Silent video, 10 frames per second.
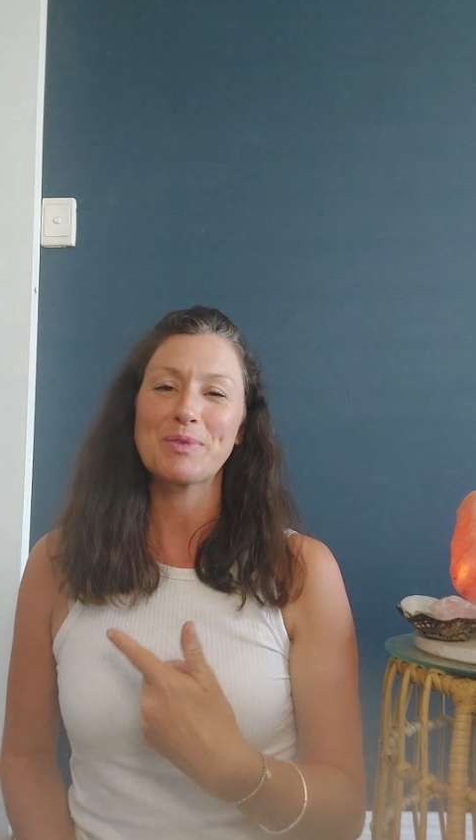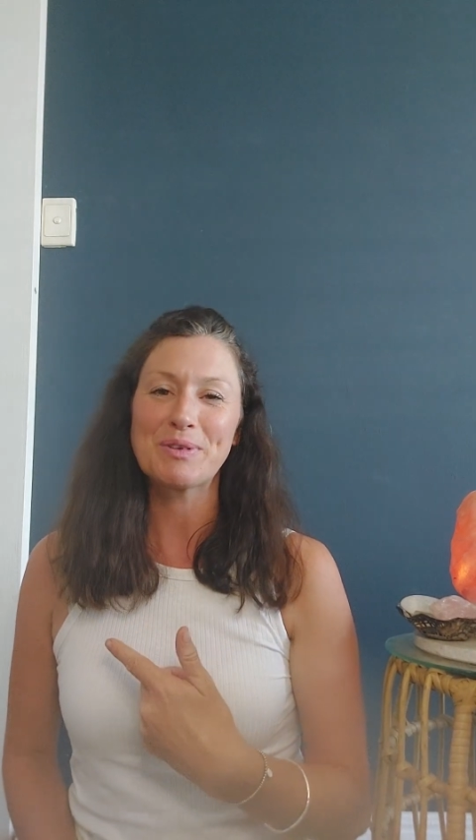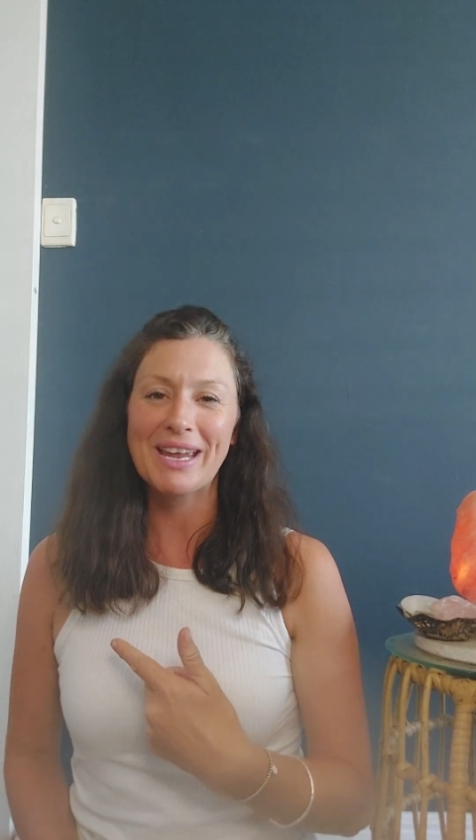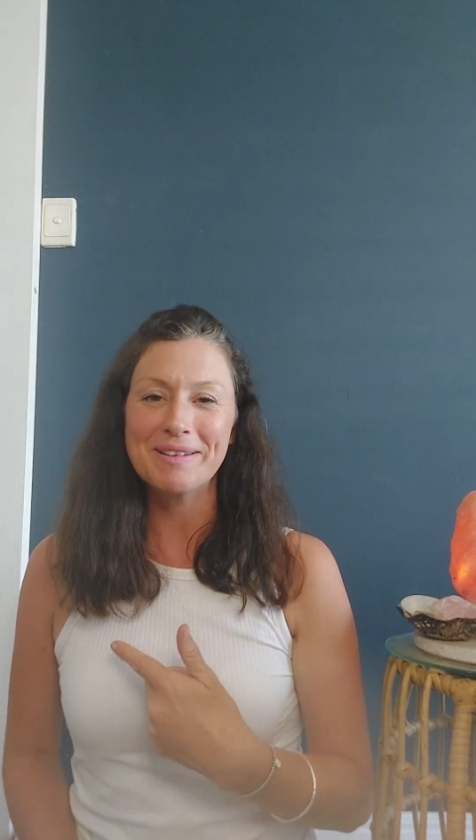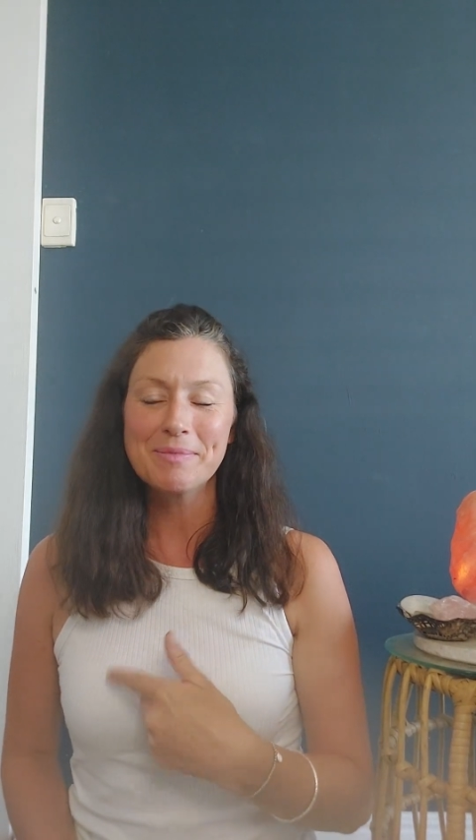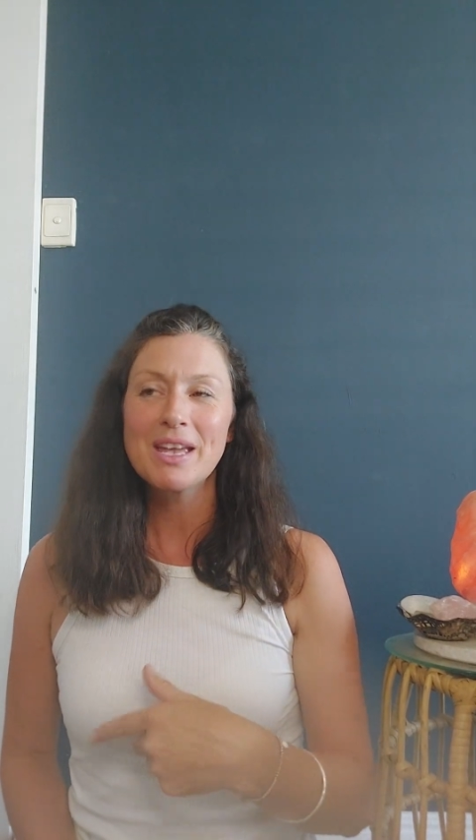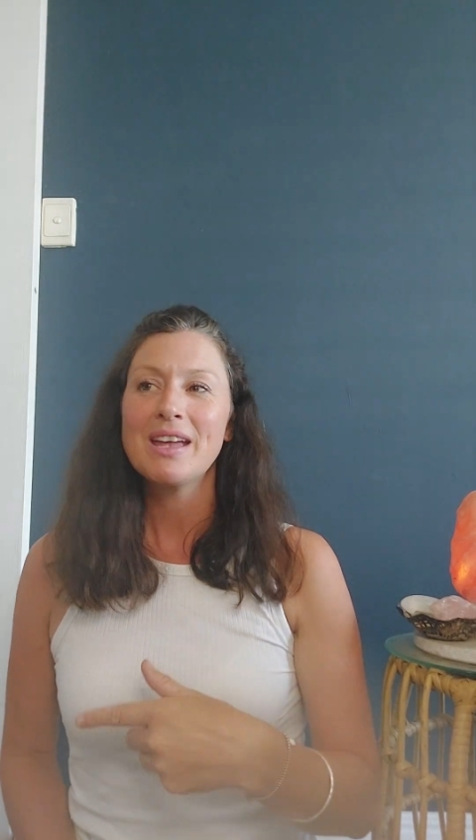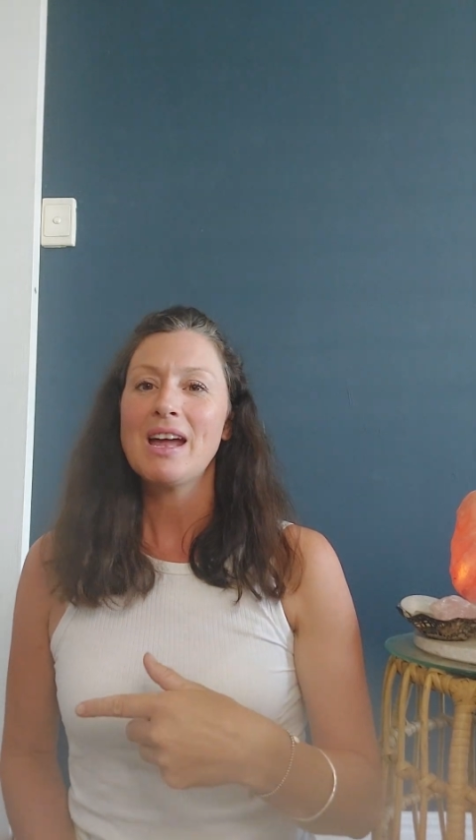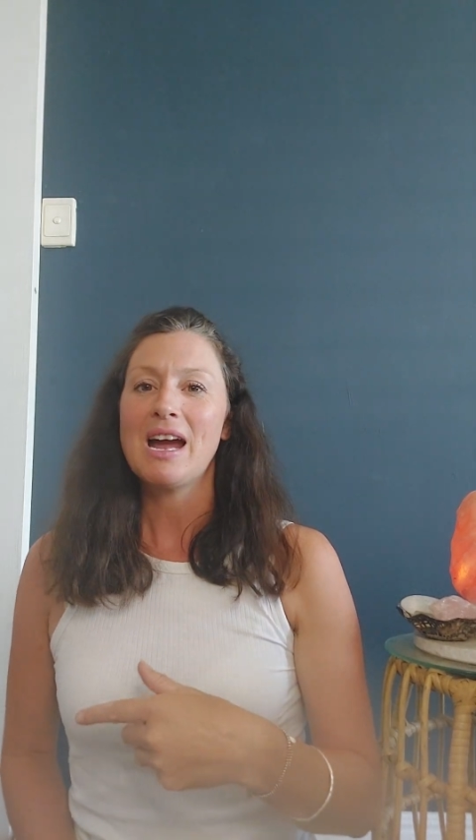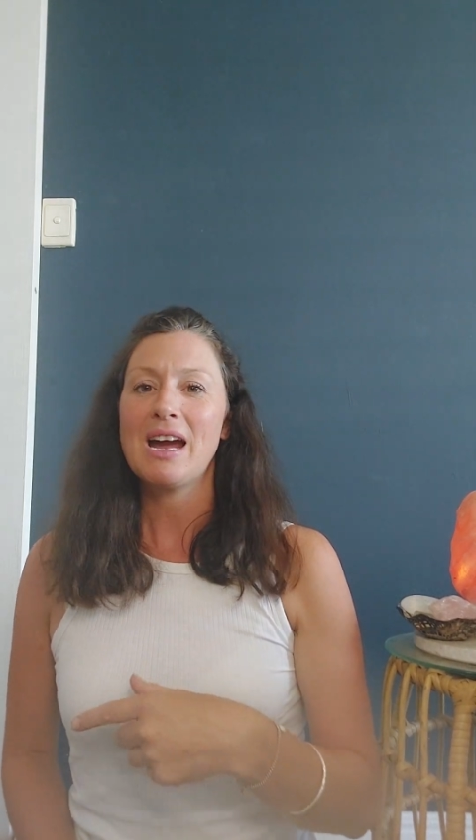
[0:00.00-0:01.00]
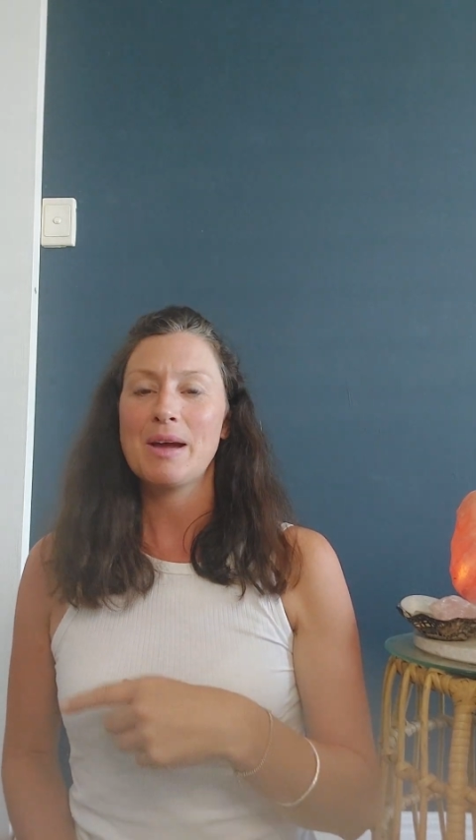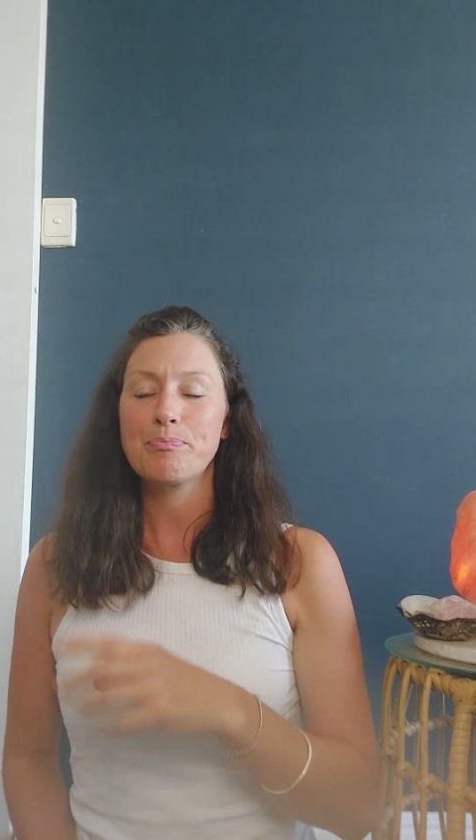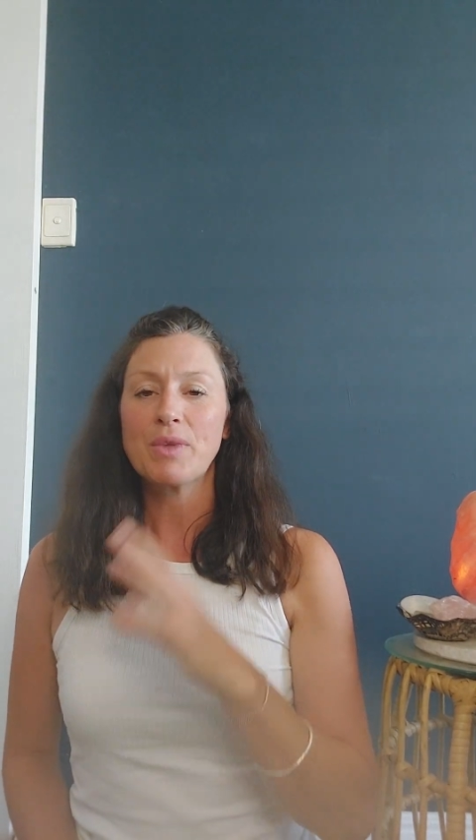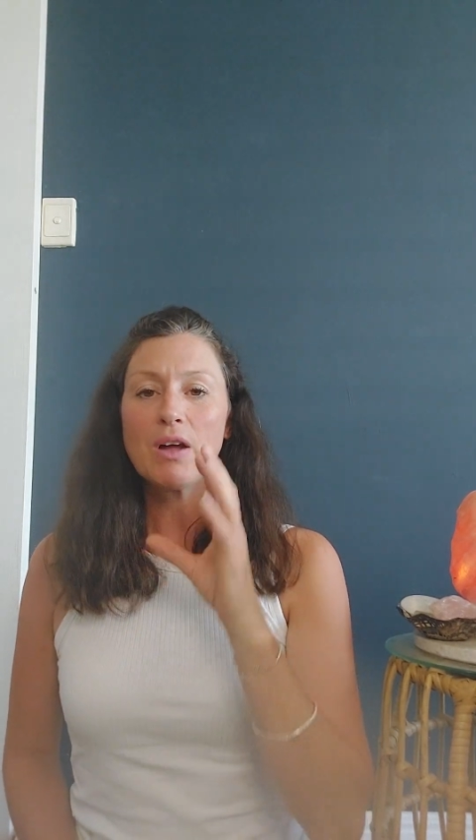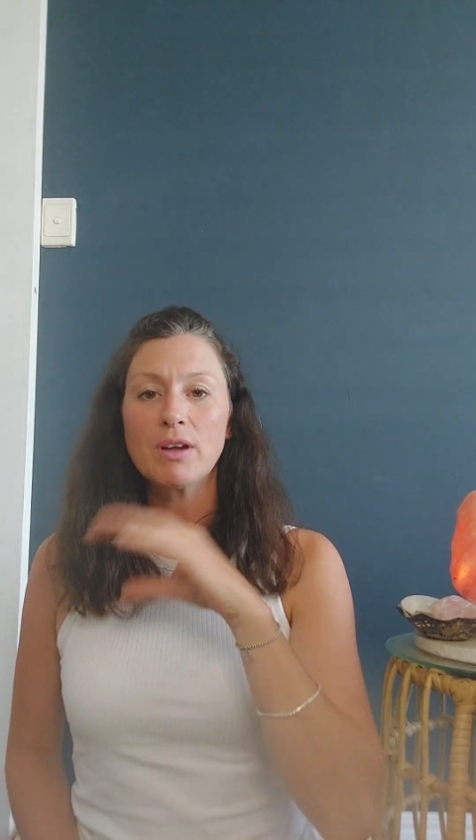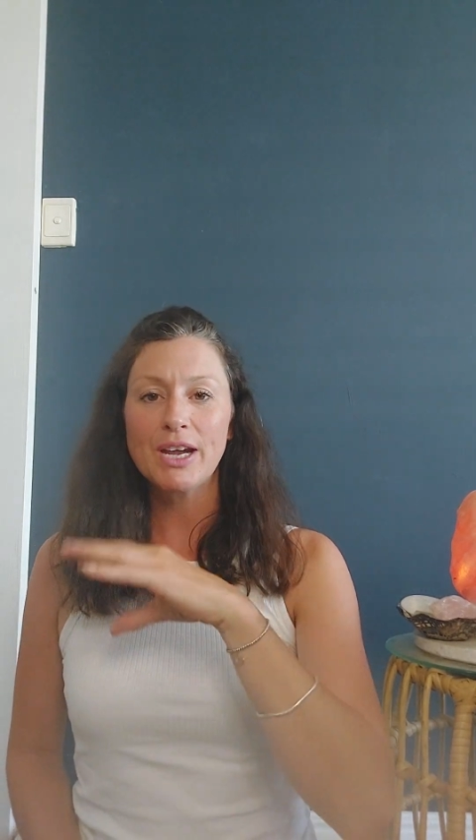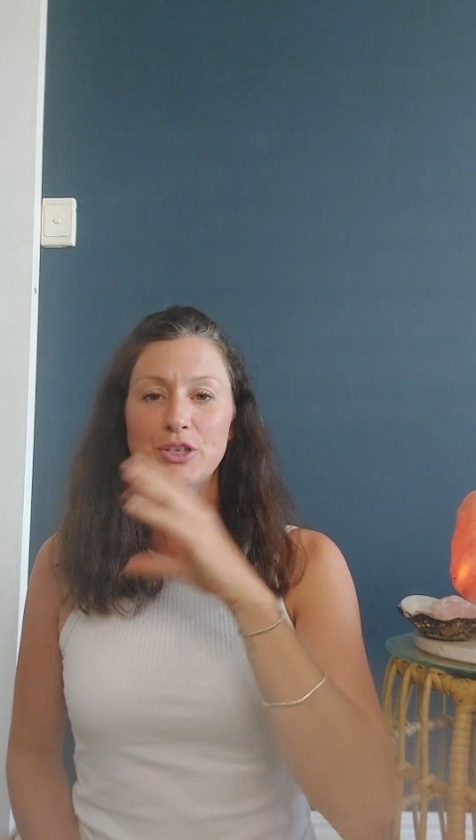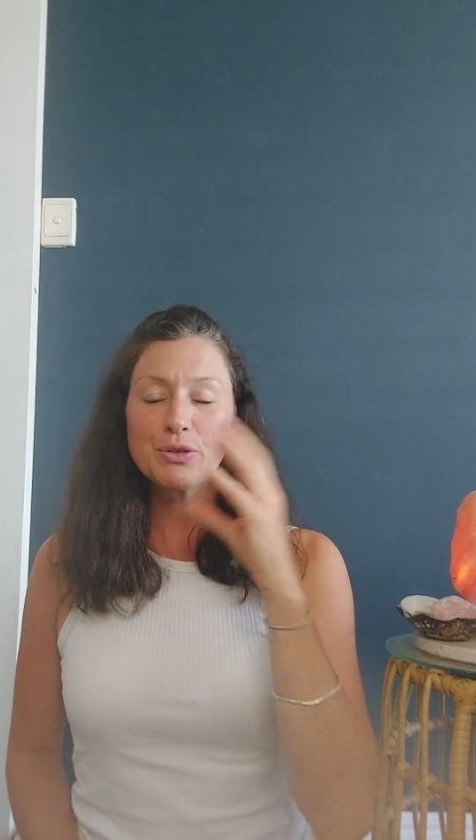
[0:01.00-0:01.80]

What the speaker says: Okay, I'll guide